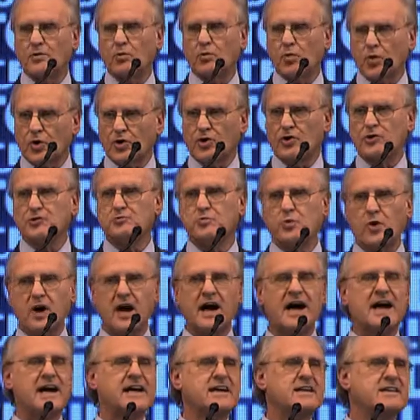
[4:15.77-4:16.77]

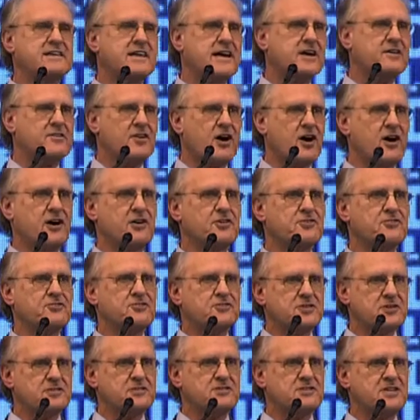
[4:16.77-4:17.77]
Worldwide, there are
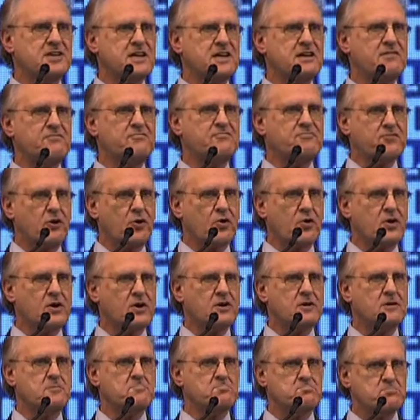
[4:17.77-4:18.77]

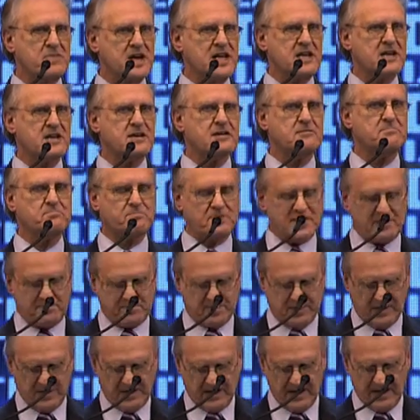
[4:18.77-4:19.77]
34 million
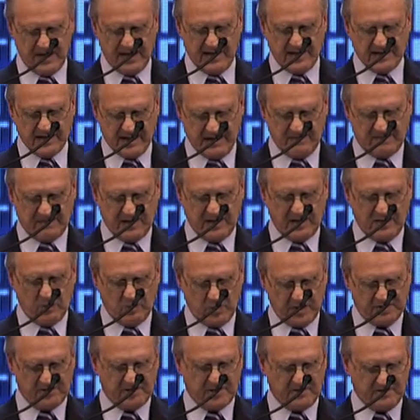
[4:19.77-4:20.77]
people living
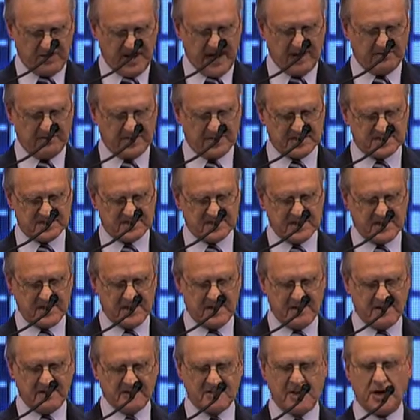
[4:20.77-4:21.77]
with the virus.
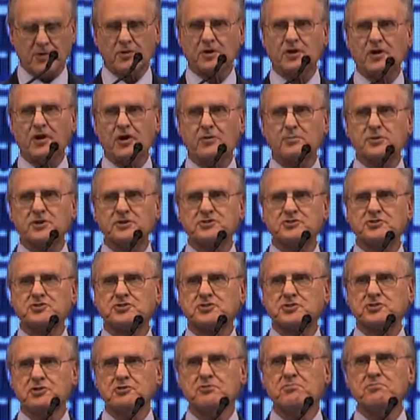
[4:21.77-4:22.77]
There were
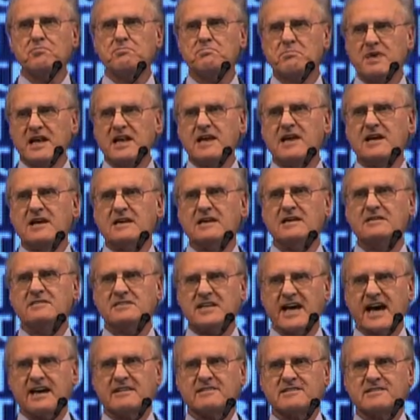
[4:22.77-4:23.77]
almost 2 million
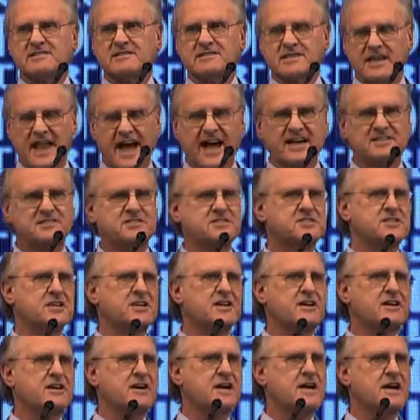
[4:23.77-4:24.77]
deaths last
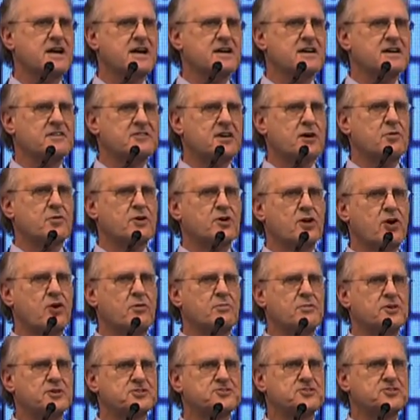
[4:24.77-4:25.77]
year. There were
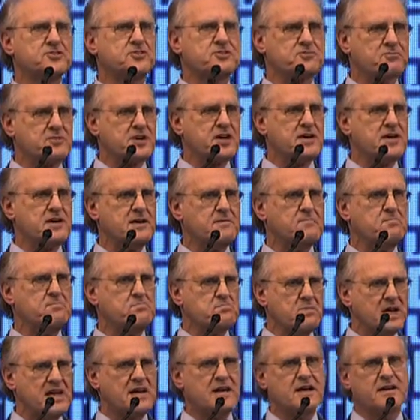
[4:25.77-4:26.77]
almost 3
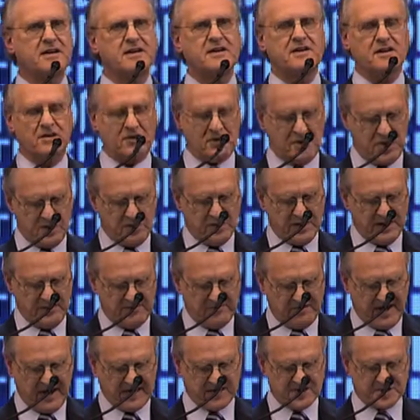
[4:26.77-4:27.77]
million new
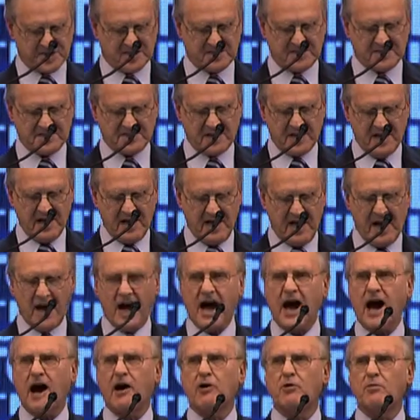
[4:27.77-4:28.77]
infections.
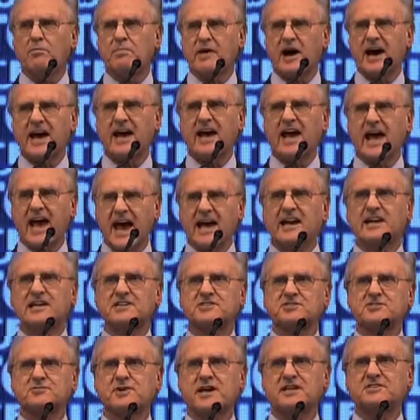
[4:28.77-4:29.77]
How, by any
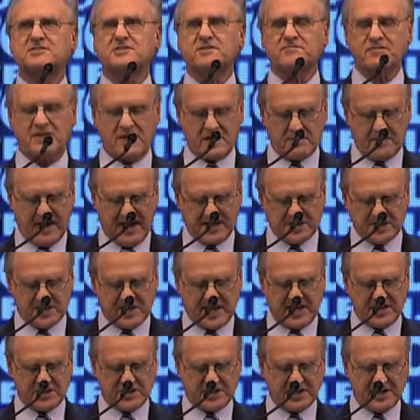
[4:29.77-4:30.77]
stretch of the
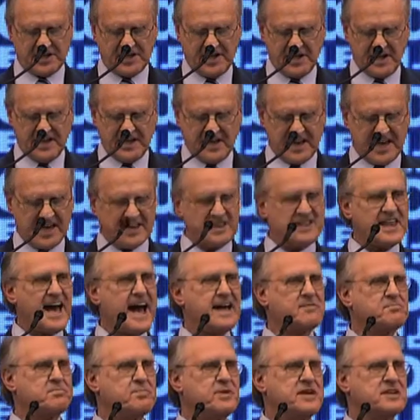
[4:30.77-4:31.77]
imagination, can
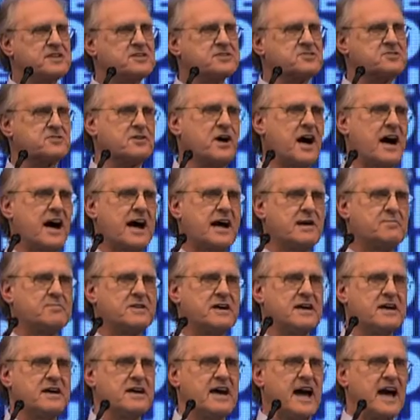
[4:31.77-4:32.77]
that be described
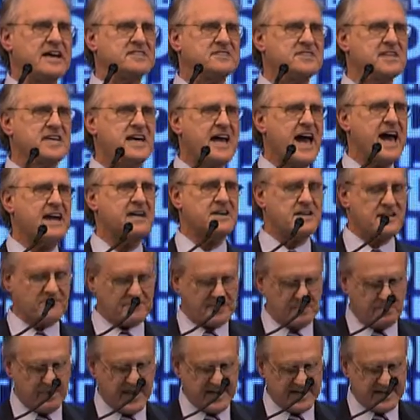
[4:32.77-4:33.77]
as the end of
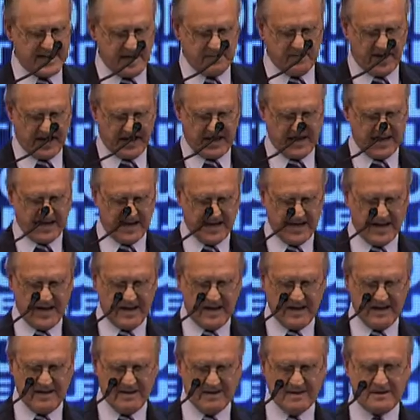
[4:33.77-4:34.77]
the pandemic?
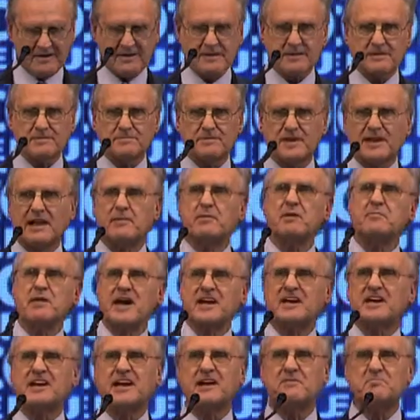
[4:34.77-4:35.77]
But let me
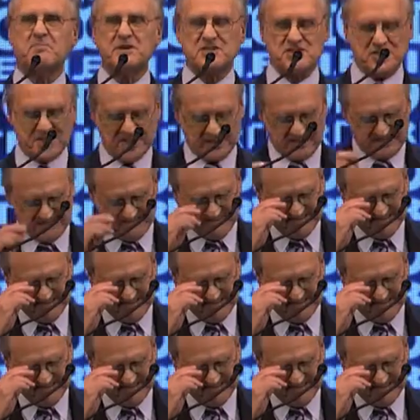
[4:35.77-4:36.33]
make an admission.